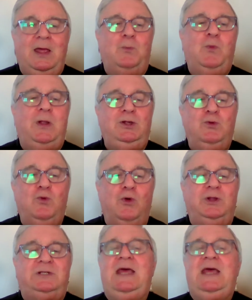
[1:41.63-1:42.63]
then when you
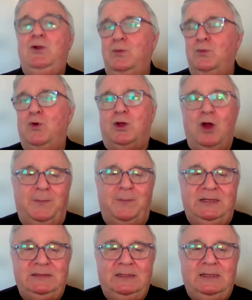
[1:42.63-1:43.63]
order 10 or more
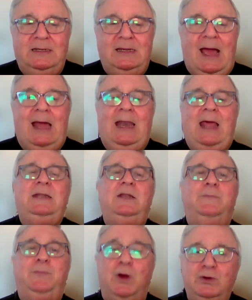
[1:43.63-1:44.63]
copies, I'll add
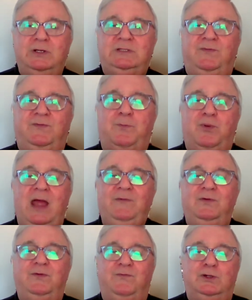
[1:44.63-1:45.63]
in a bonus of a
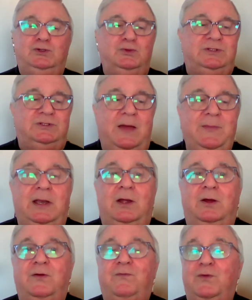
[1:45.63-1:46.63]
private virtual
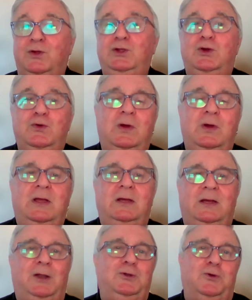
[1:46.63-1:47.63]
seminar for you
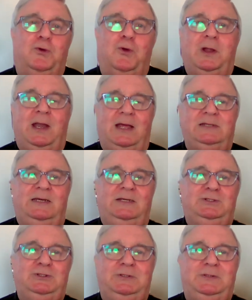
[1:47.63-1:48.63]
and your
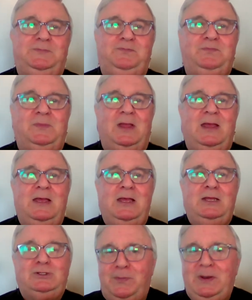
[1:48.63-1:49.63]
organization.
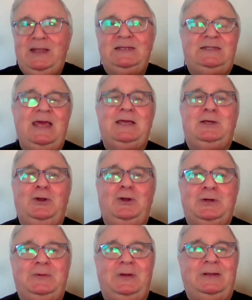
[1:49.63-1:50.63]
So please take a
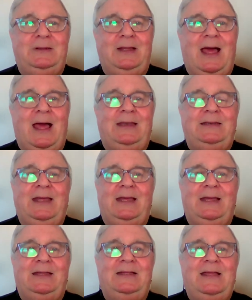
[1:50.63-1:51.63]
look and
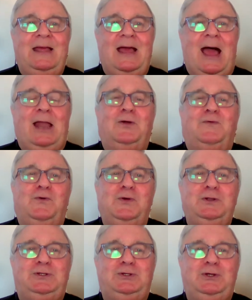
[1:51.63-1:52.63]
uh, I look
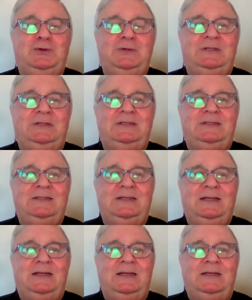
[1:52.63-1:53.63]
forward to
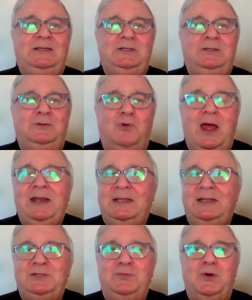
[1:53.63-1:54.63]

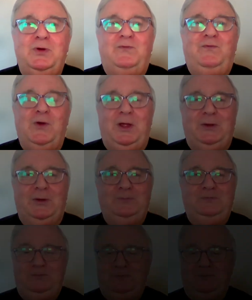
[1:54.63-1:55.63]
writing this book for you.